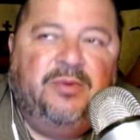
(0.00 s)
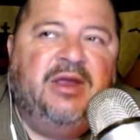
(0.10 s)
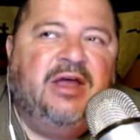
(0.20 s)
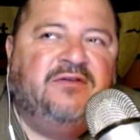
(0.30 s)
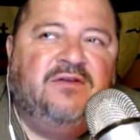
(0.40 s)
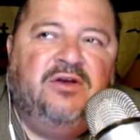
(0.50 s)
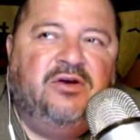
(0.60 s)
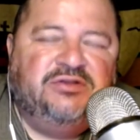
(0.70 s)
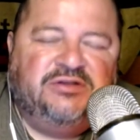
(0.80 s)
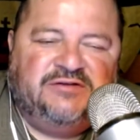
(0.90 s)
out to the
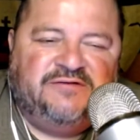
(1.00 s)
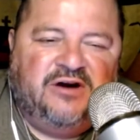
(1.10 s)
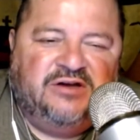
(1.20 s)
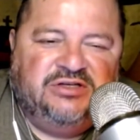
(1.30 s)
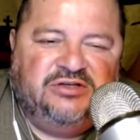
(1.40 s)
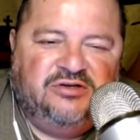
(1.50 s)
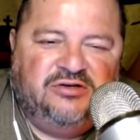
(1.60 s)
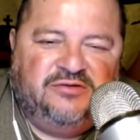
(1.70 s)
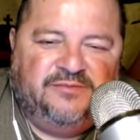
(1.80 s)
ocean as far as he could